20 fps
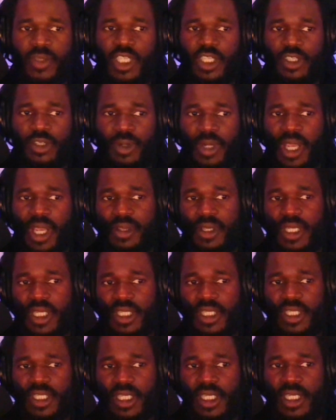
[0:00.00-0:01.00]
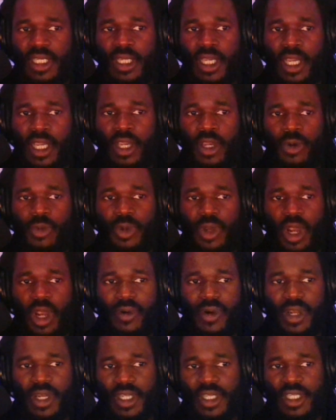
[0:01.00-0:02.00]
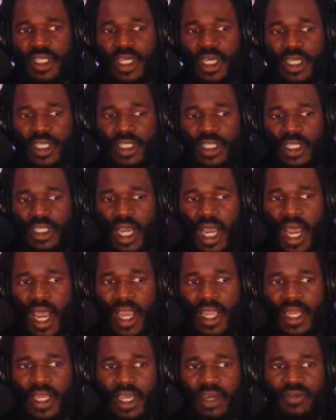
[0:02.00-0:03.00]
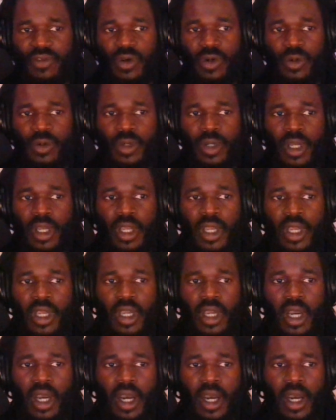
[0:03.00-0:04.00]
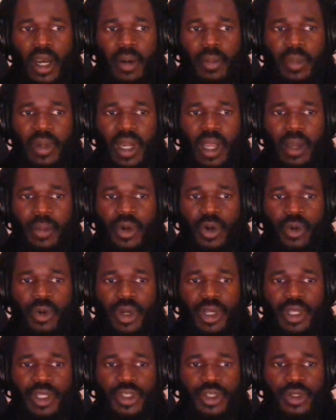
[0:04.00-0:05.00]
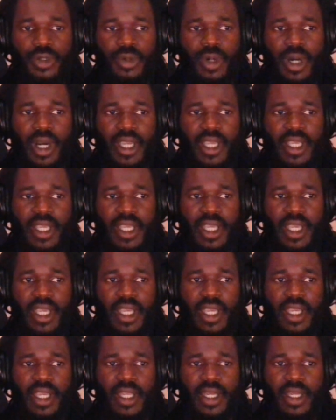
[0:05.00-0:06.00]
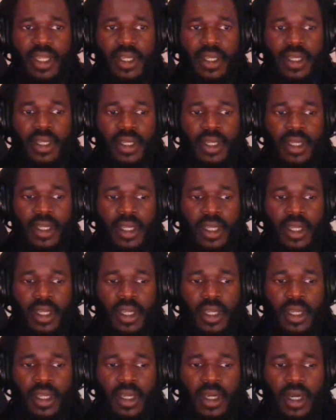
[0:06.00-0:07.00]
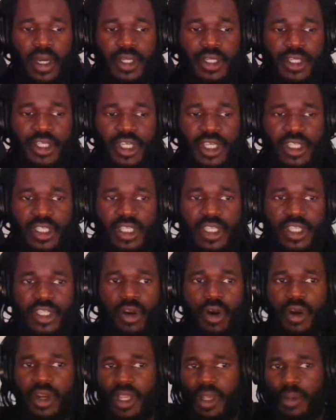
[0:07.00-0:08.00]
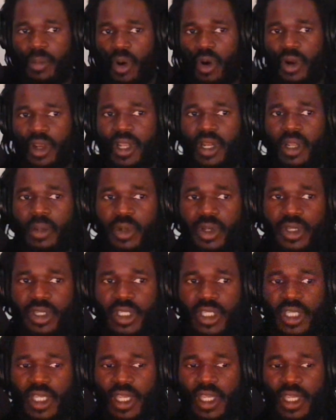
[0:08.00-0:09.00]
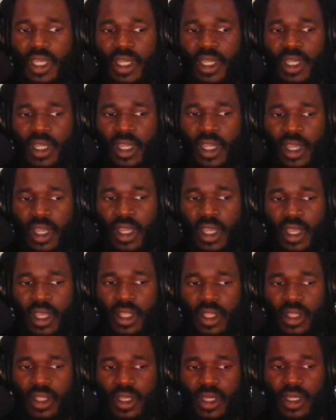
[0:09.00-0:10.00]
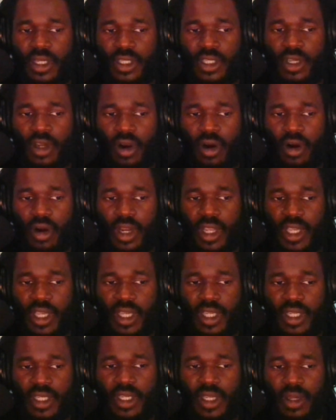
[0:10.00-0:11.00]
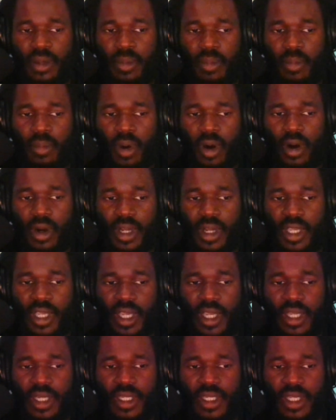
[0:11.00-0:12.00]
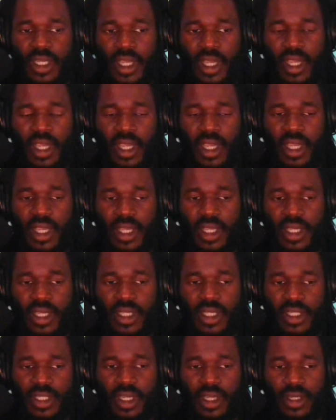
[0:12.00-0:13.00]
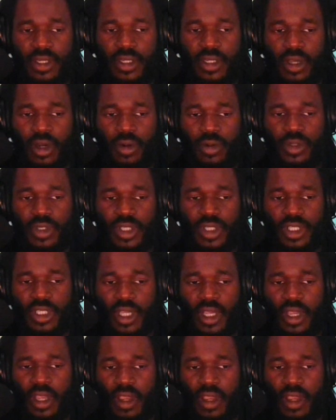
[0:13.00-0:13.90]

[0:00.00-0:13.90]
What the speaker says: So now you can see we already discussed the high level, but I'm going to again adjust the target market. I'm going to say the target market is adults